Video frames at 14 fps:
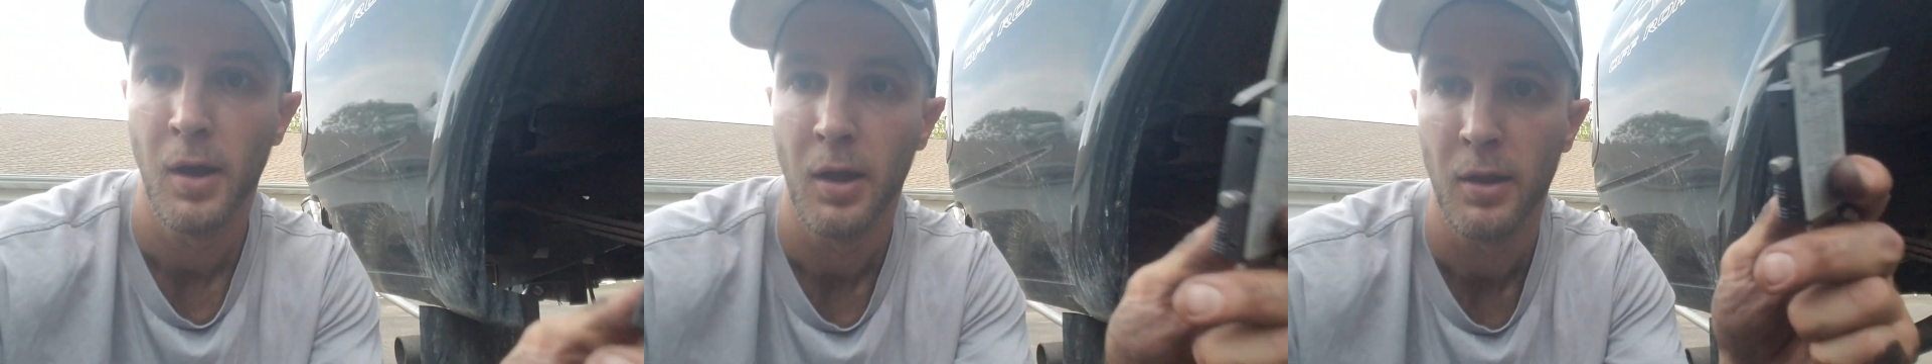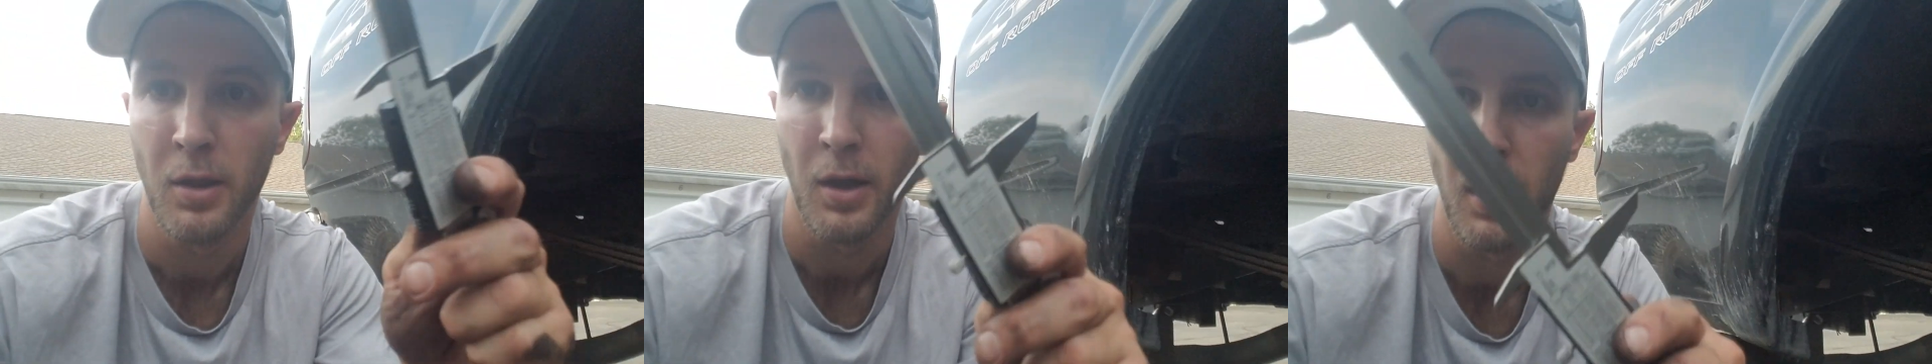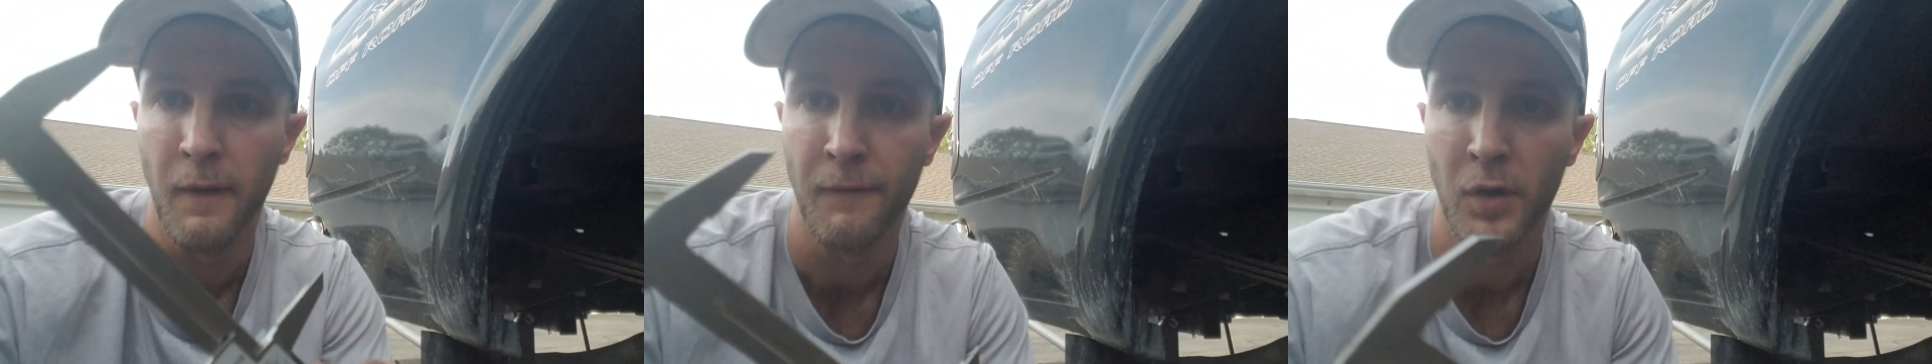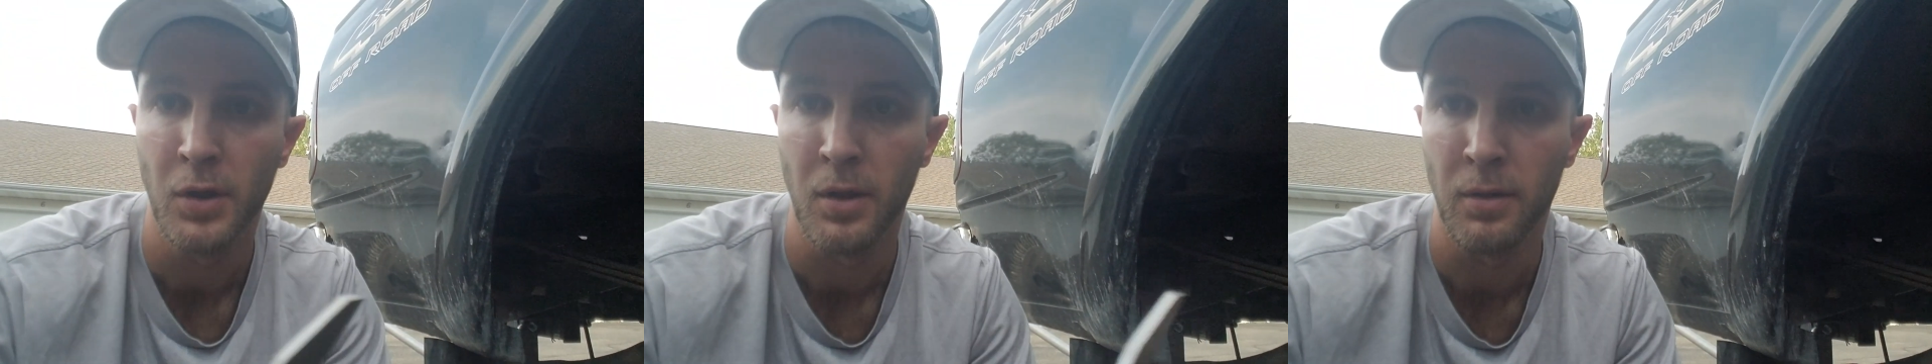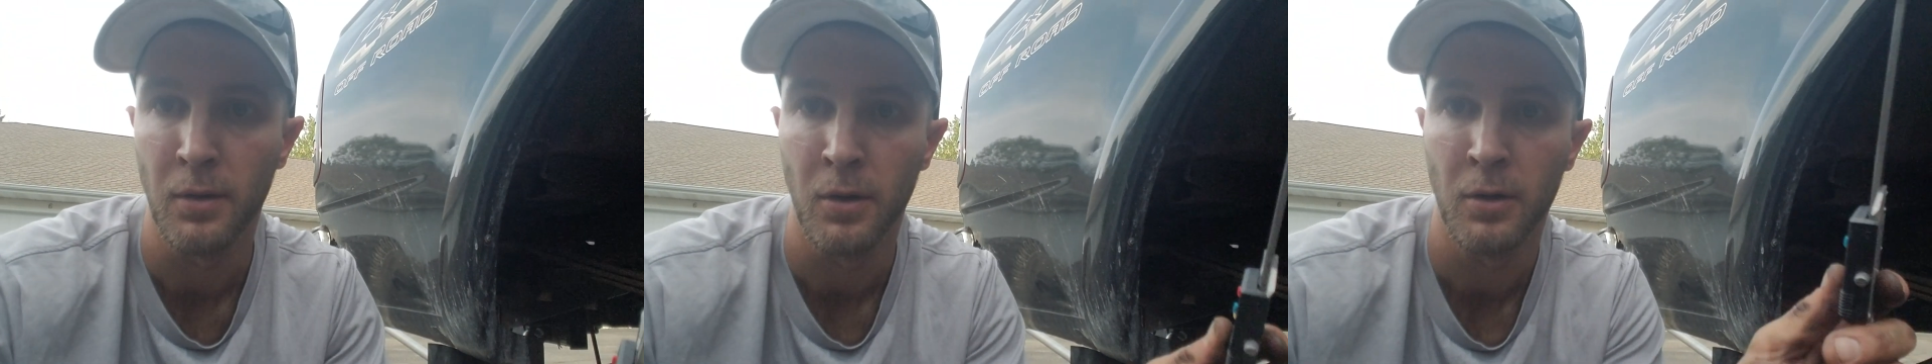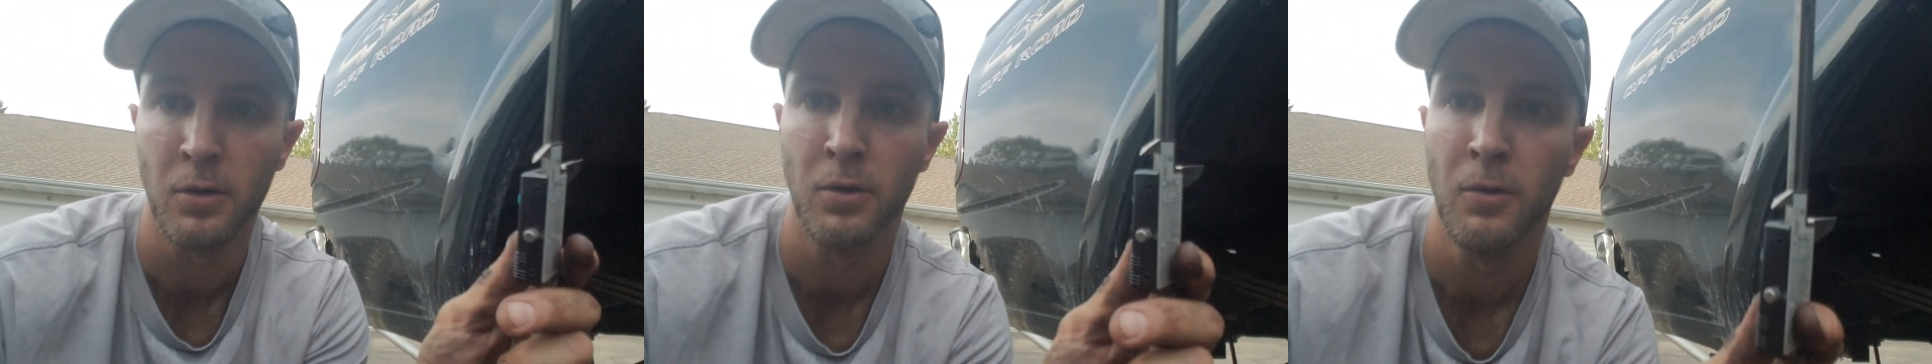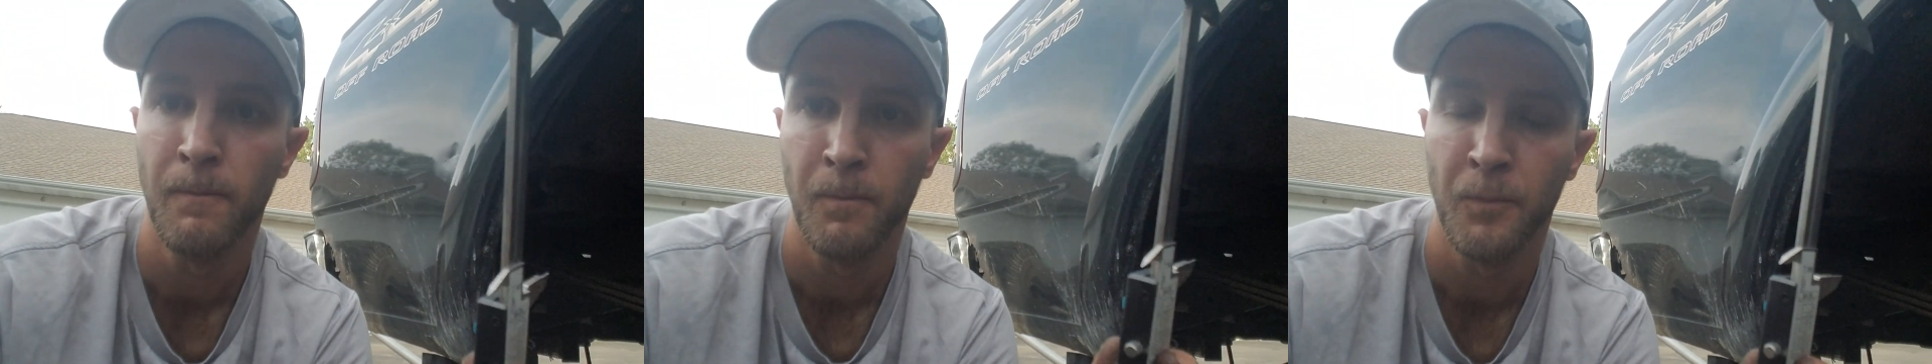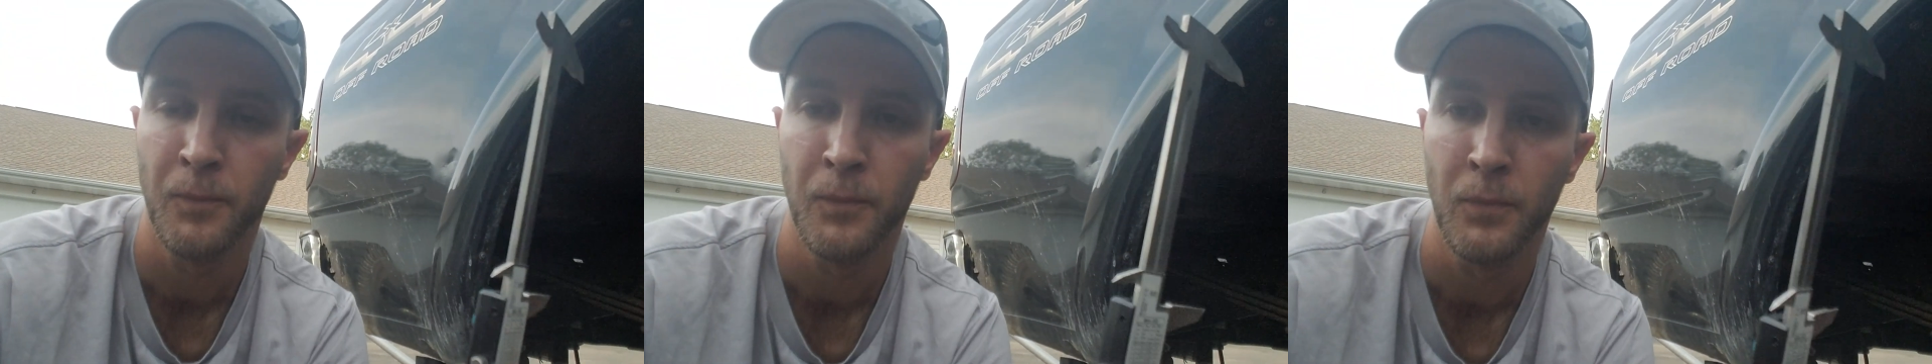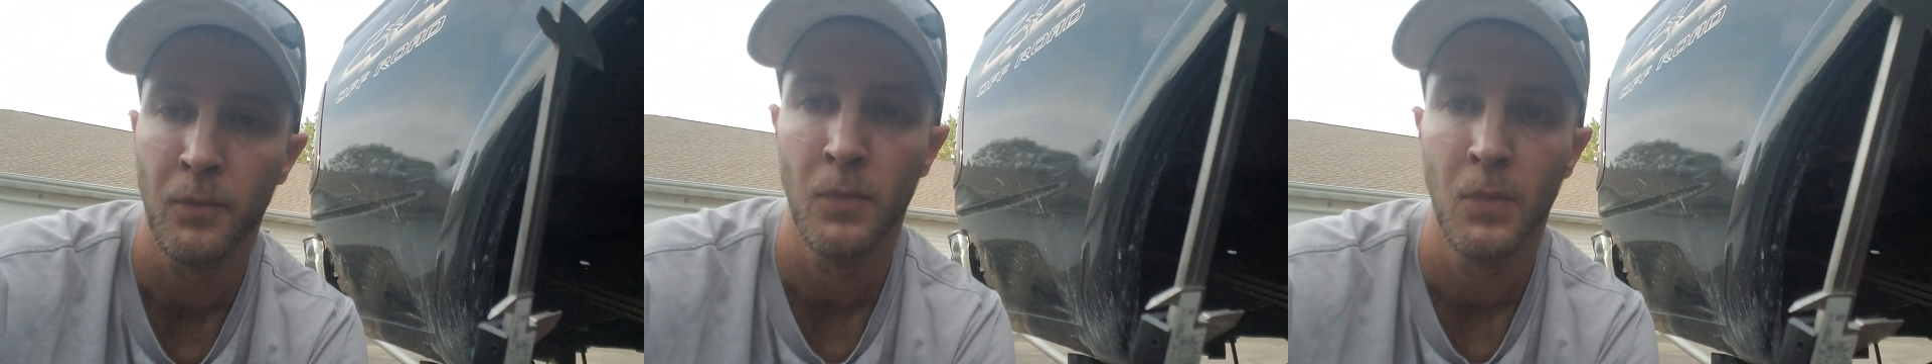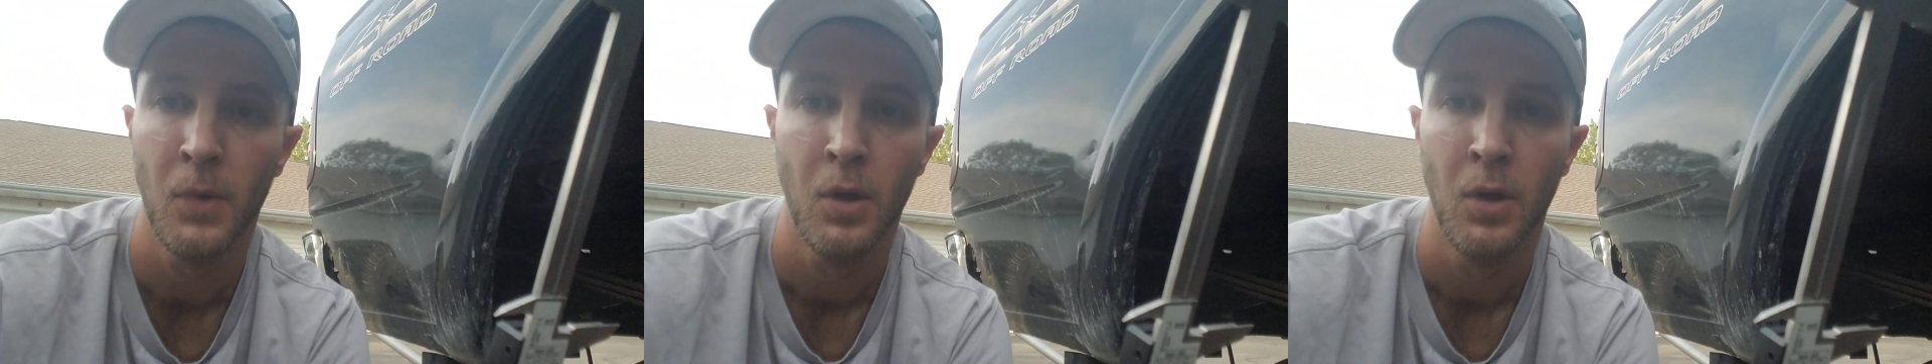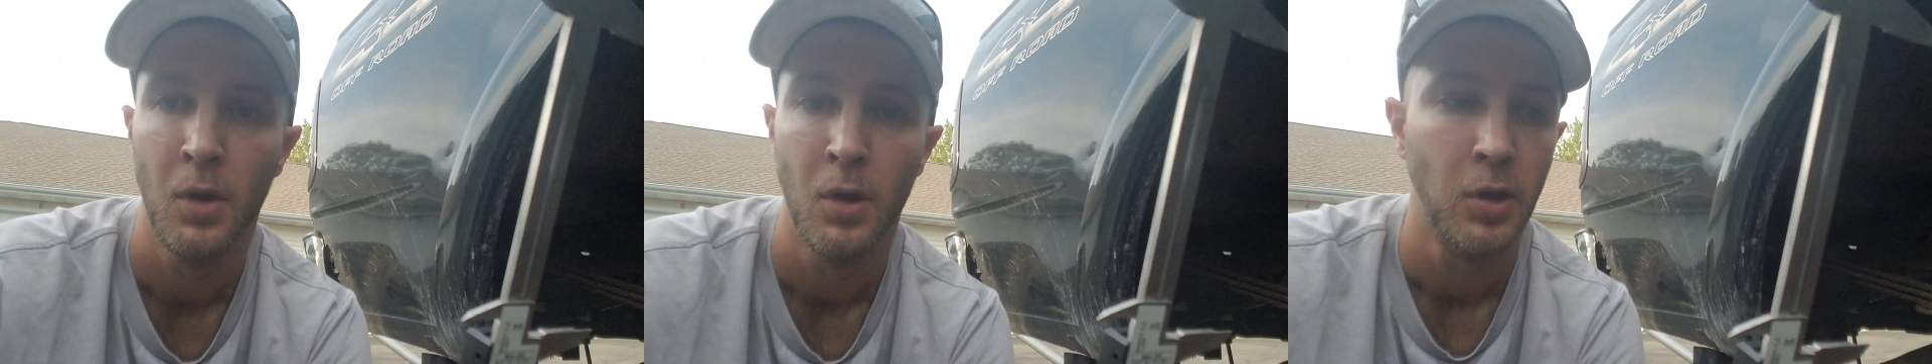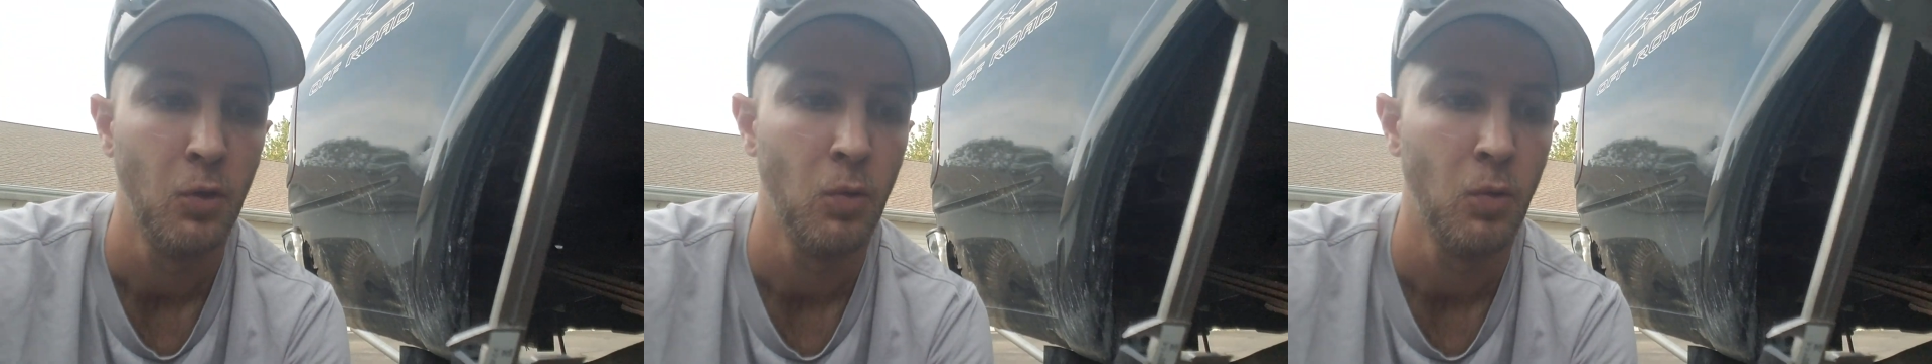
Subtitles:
If it's a circle, you